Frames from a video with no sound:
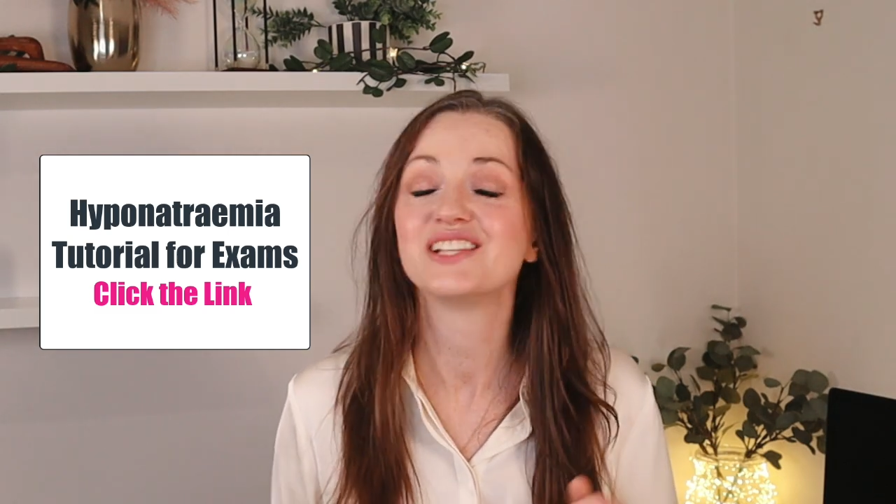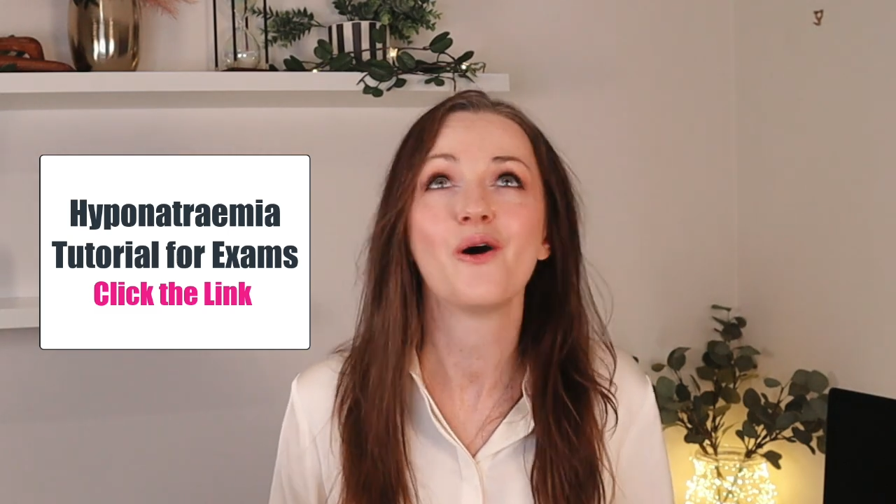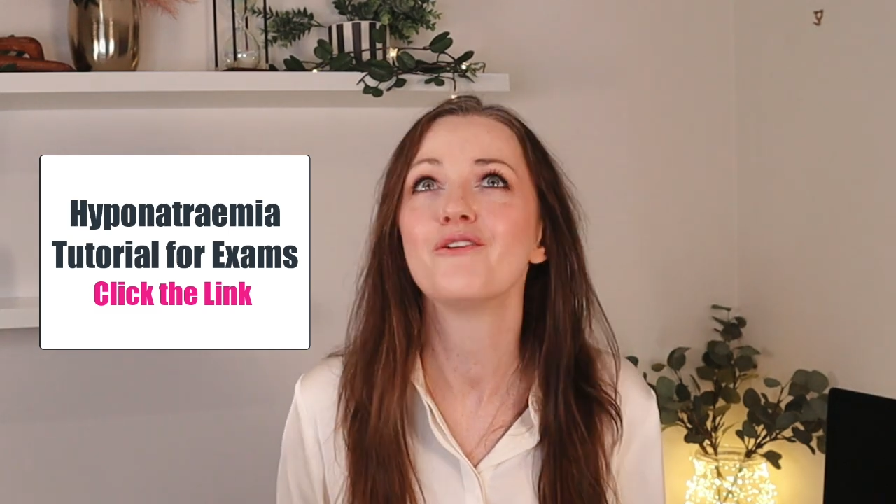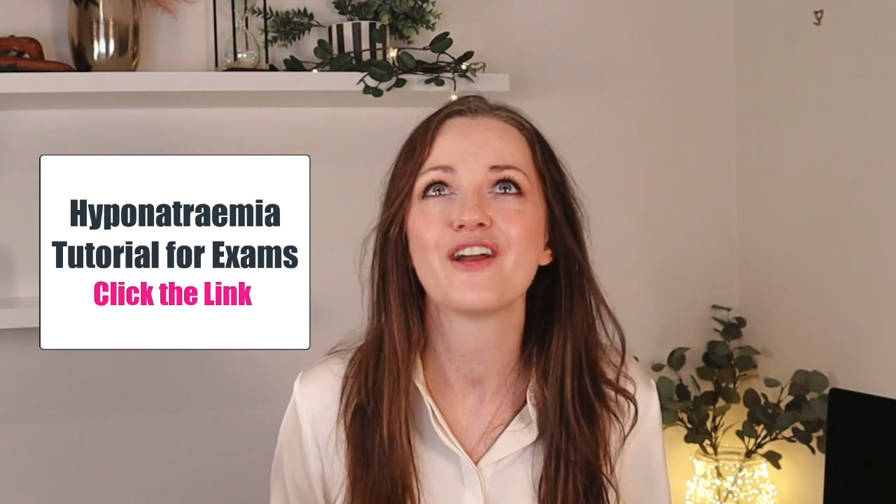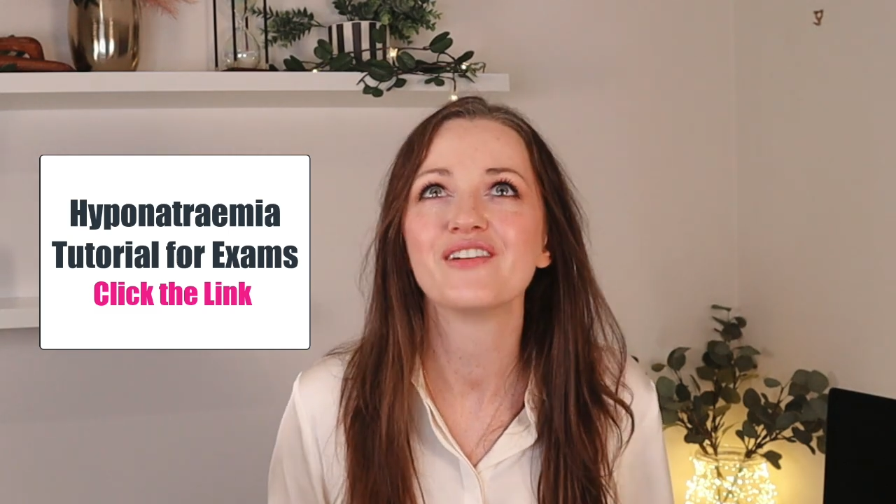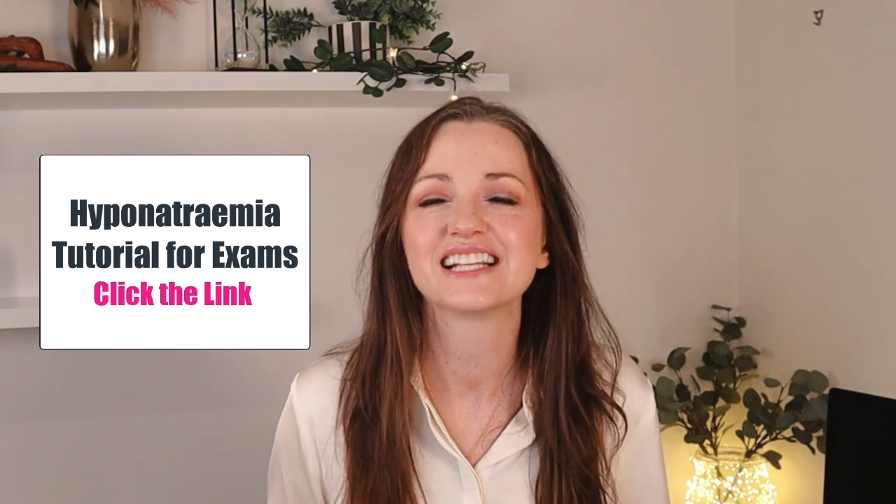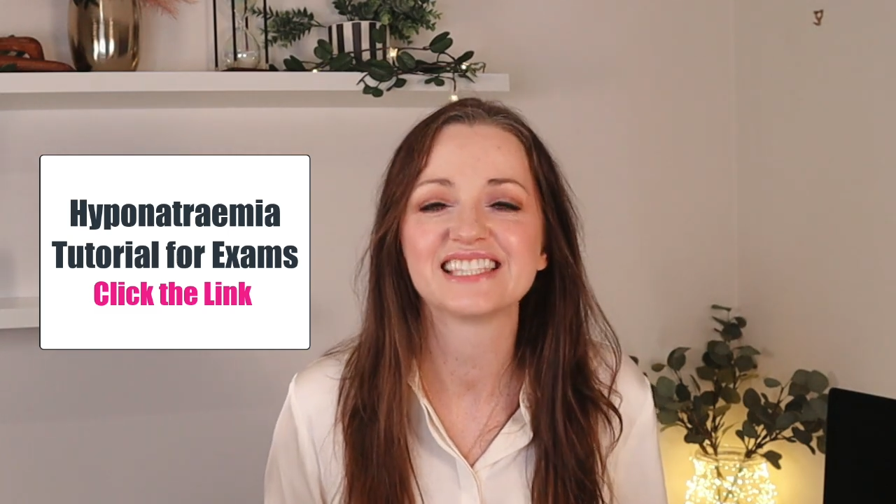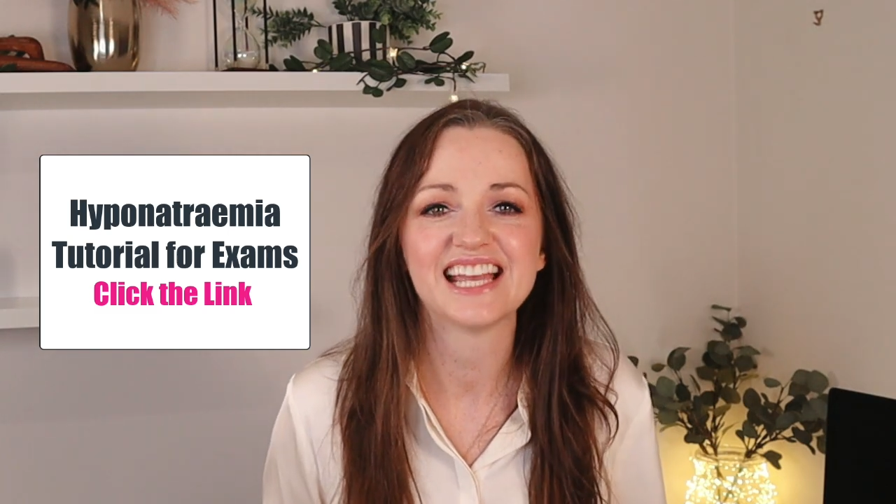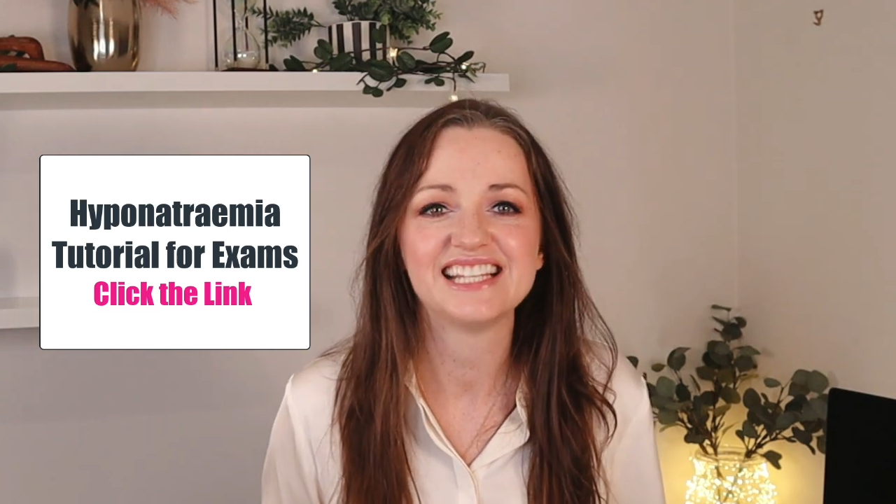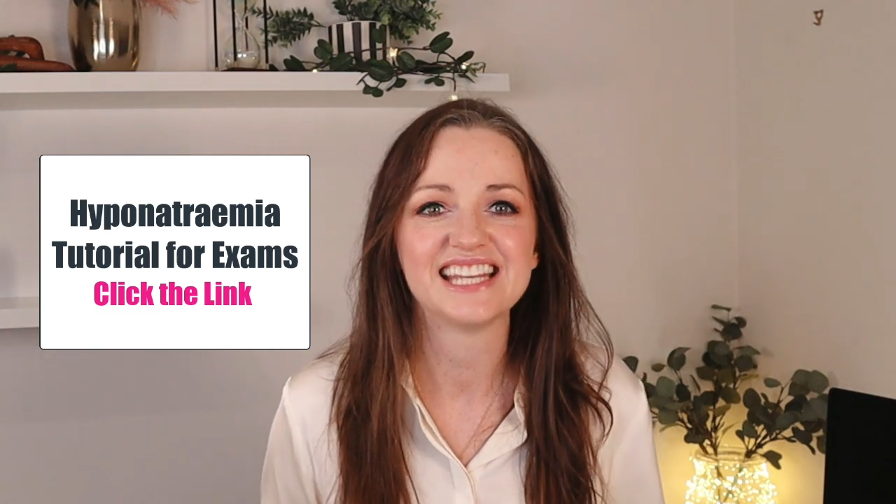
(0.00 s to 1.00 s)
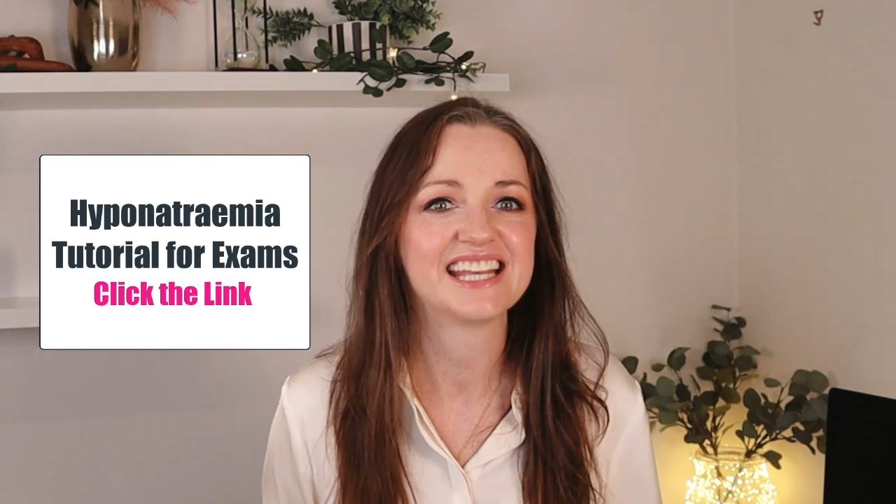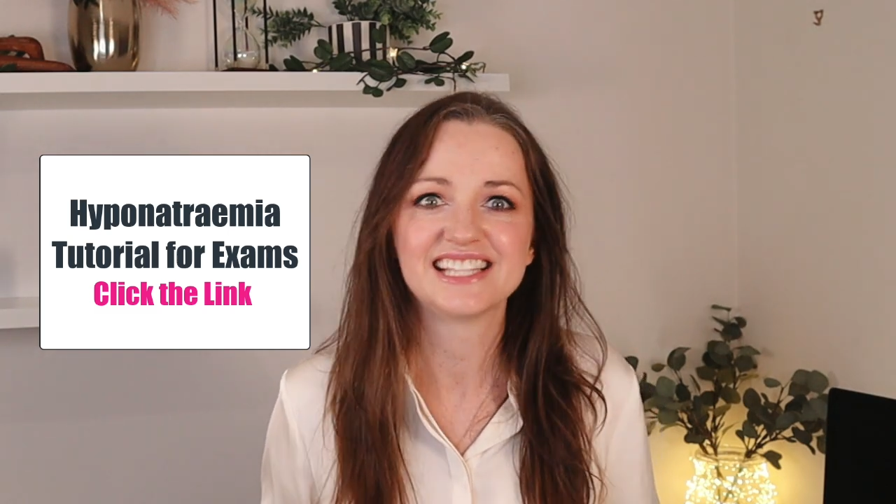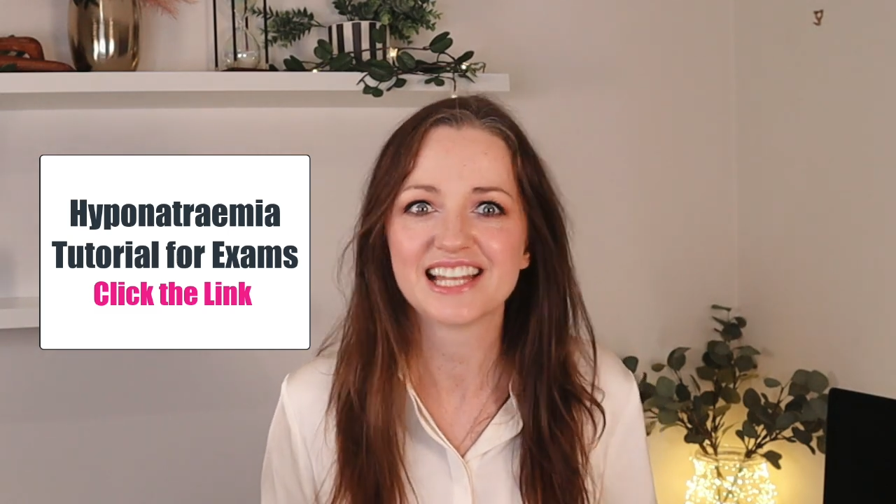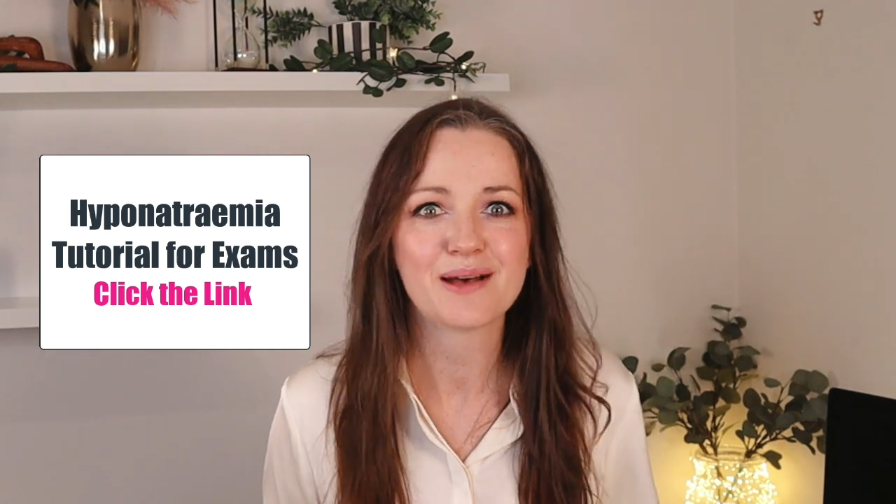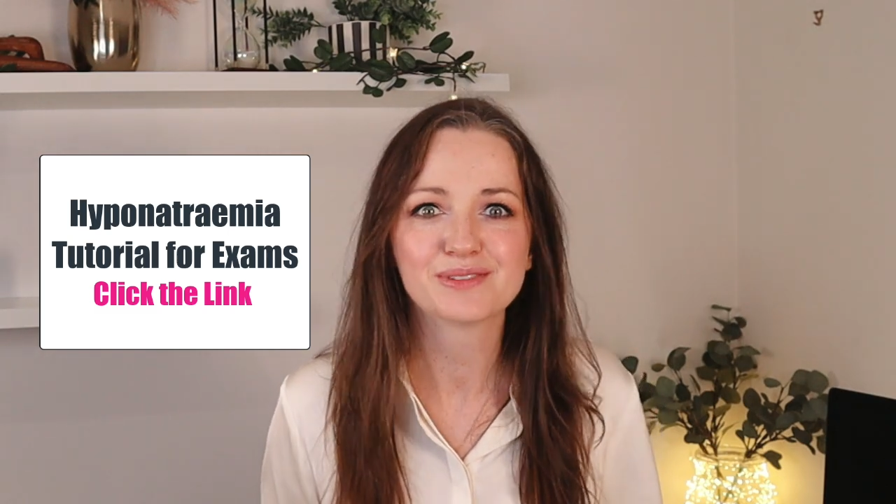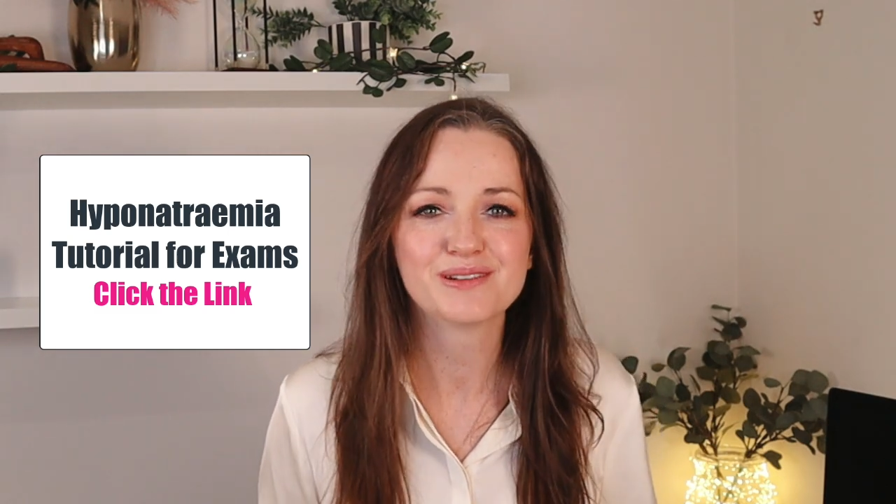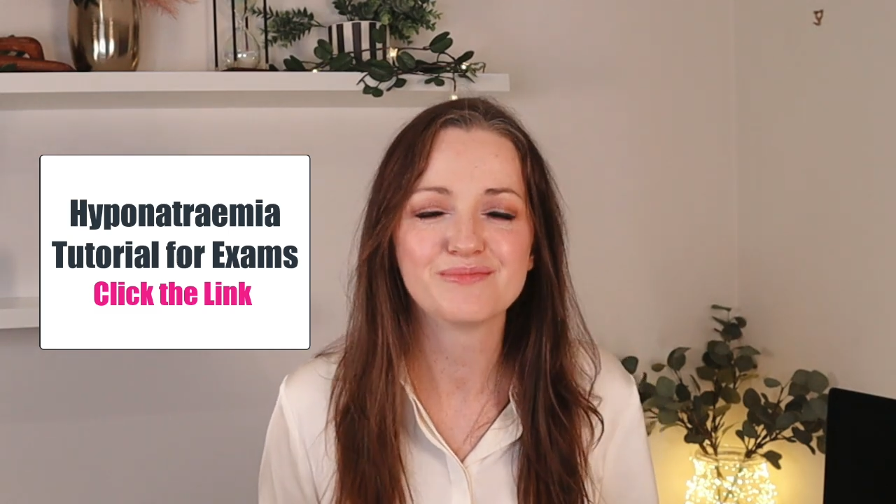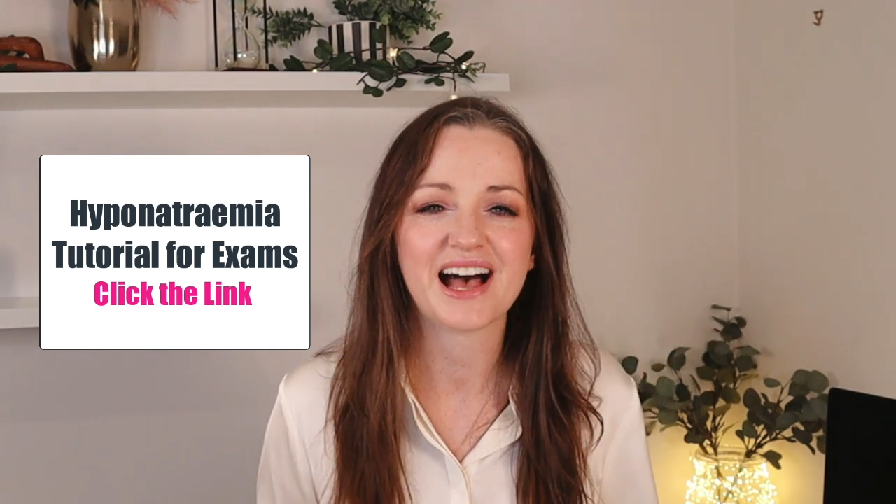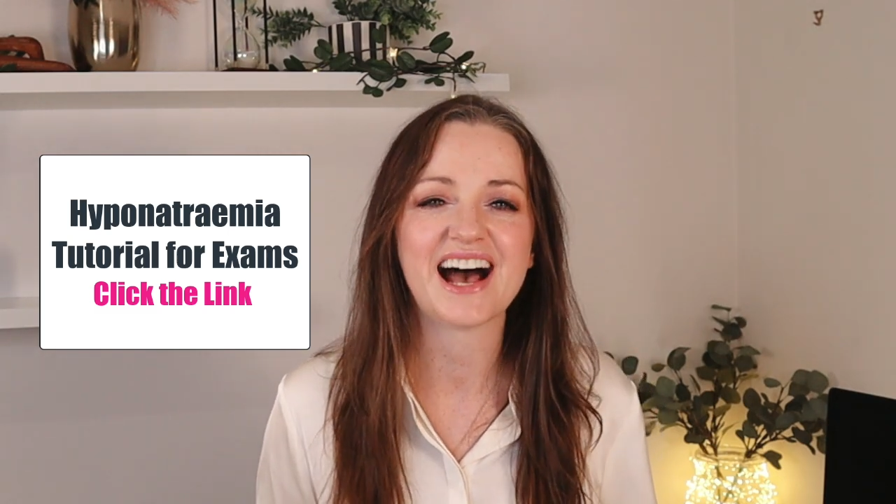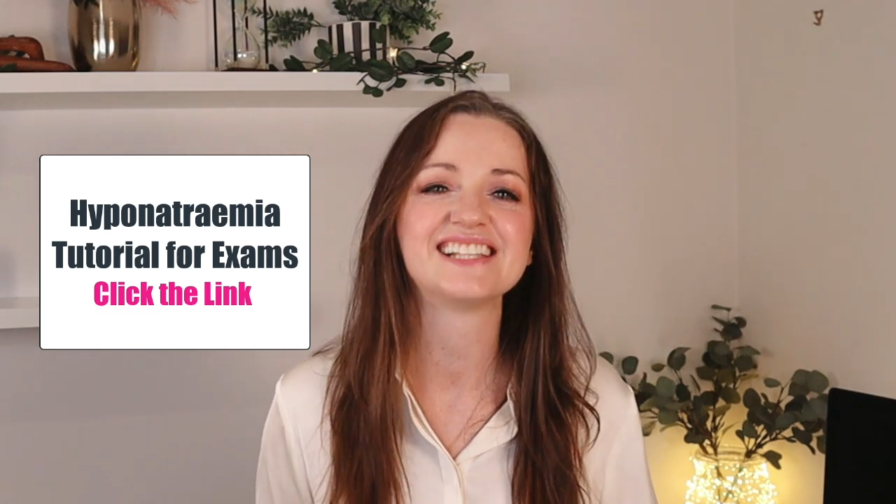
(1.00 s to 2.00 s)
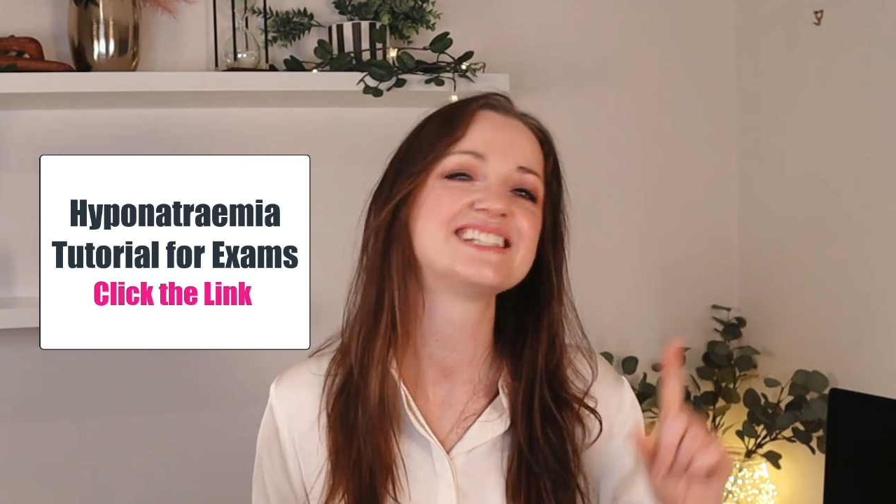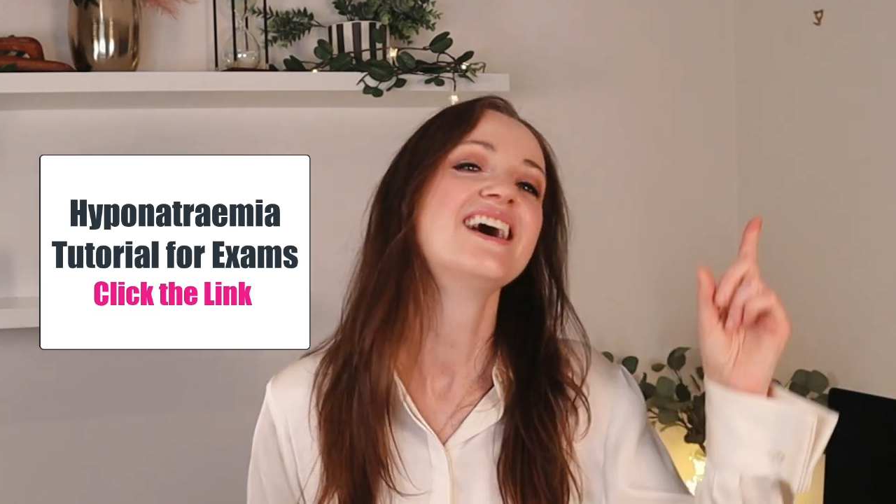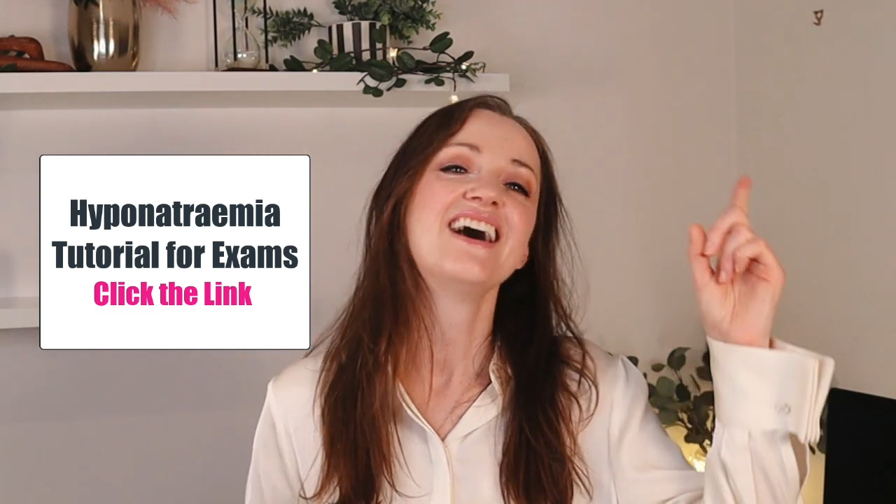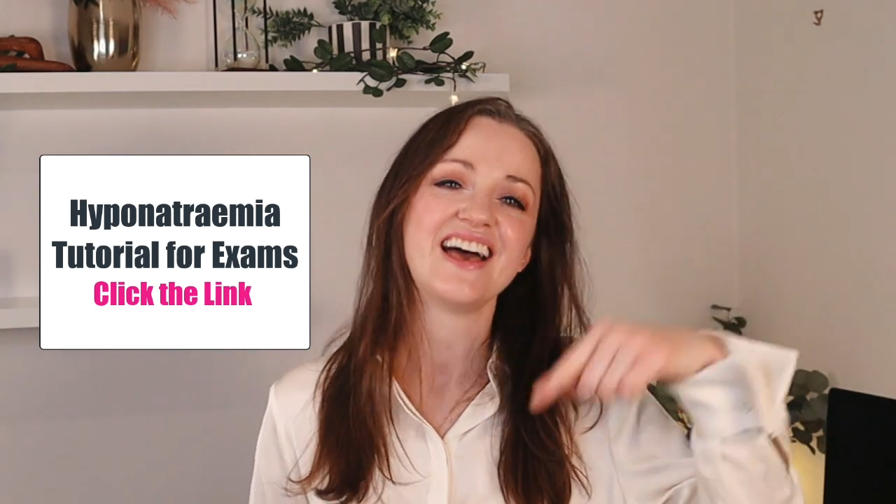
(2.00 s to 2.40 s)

It's all very exciting. It's an absolute blast.